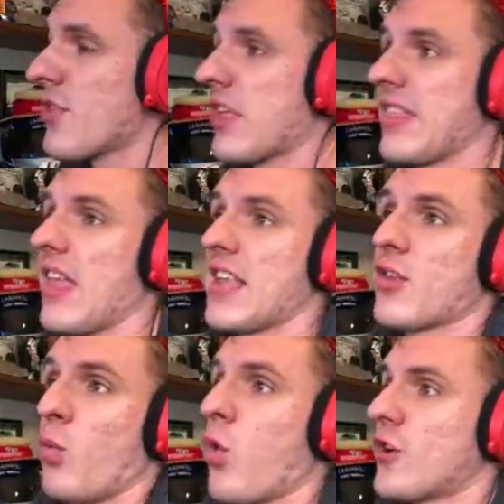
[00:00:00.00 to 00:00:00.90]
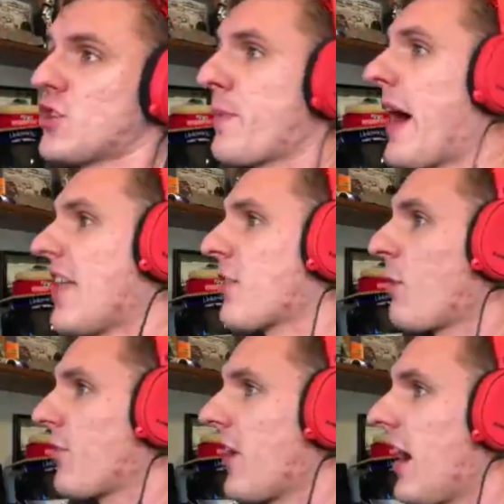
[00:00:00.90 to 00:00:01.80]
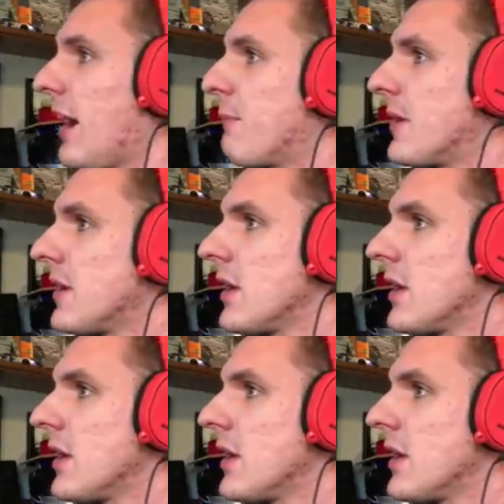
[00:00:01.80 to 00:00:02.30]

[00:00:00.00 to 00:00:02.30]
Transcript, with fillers: us at like the worst possible time.